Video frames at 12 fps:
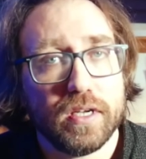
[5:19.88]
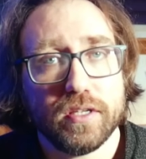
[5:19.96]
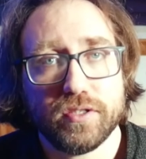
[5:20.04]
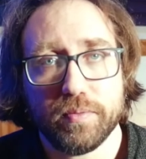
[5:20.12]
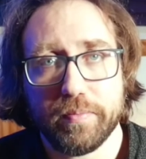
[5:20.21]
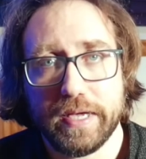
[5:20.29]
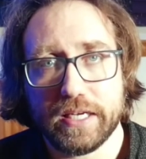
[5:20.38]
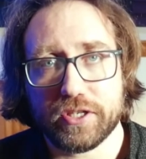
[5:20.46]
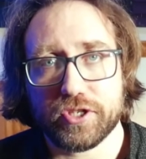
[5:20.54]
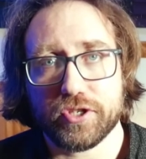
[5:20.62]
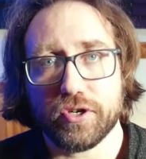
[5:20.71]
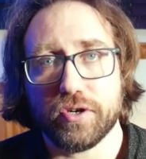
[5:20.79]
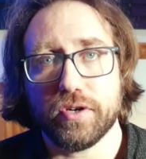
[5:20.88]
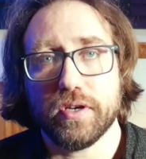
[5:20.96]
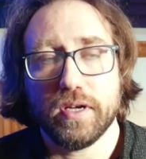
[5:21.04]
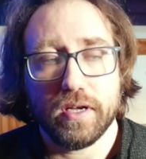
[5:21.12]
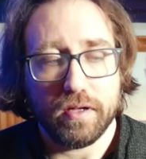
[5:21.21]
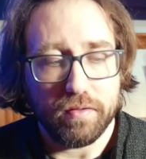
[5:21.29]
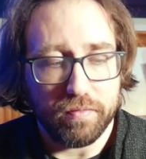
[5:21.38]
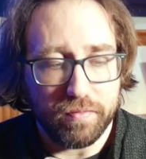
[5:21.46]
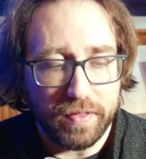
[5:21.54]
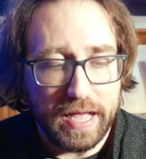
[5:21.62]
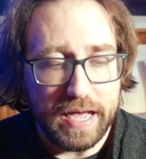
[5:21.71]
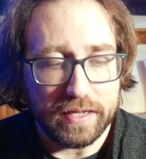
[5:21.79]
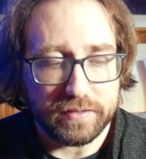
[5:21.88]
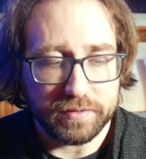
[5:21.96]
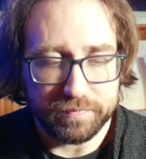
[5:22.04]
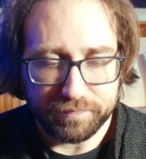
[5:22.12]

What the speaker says: to make sure that